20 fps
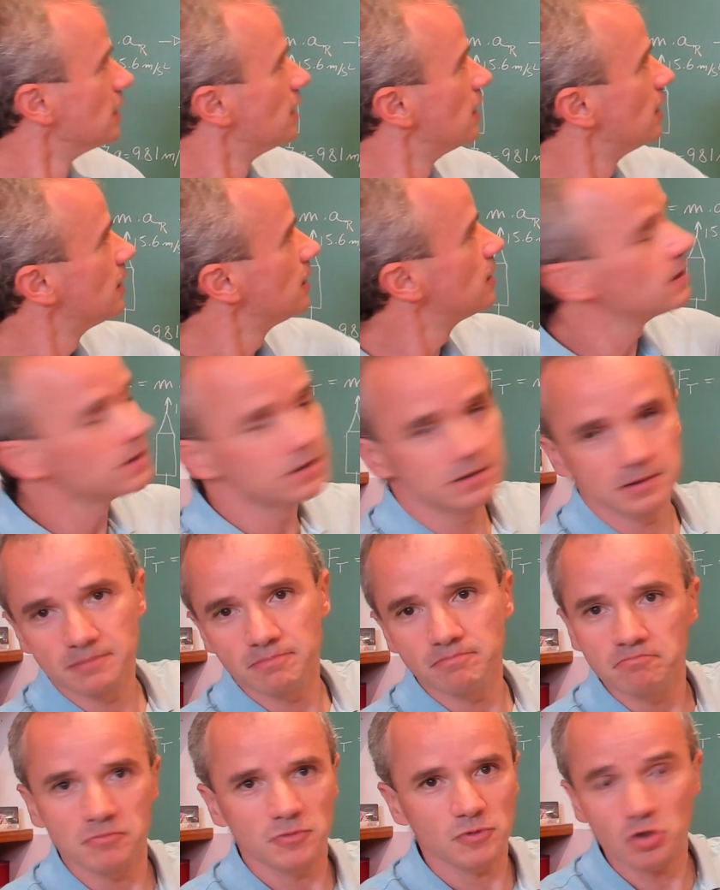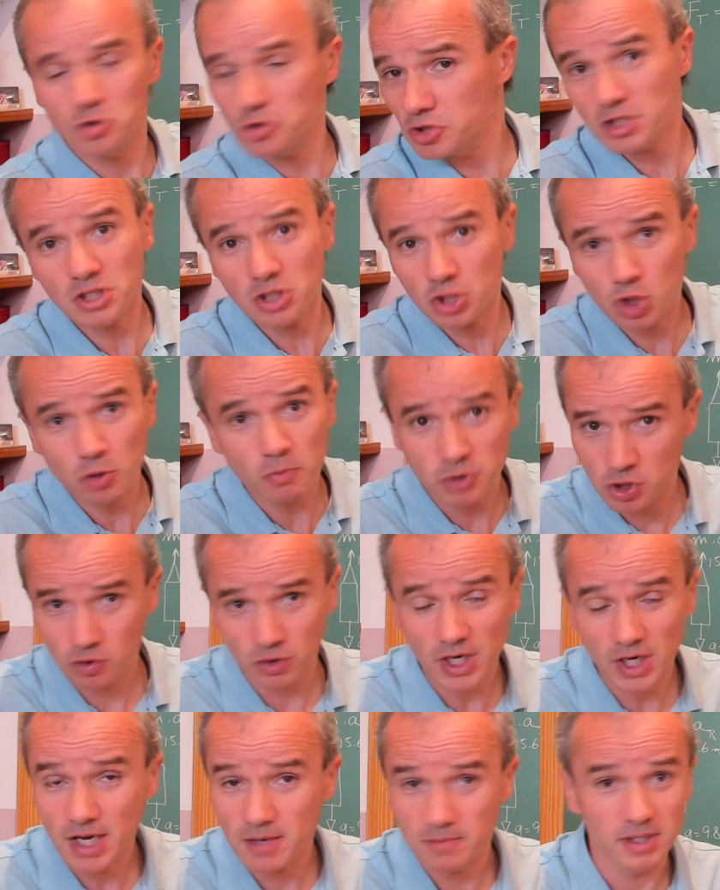Consider
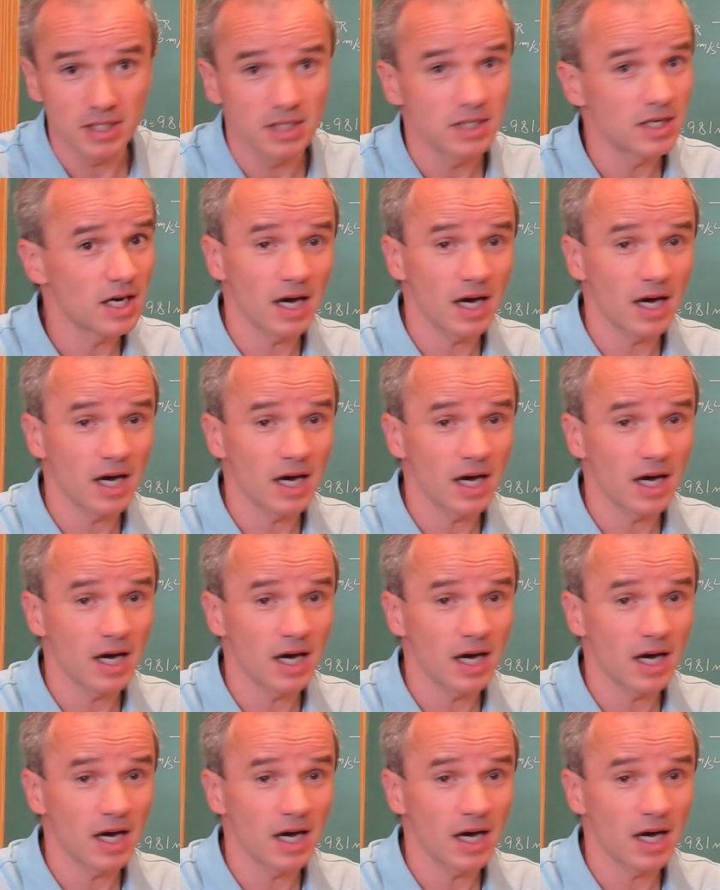subscribing.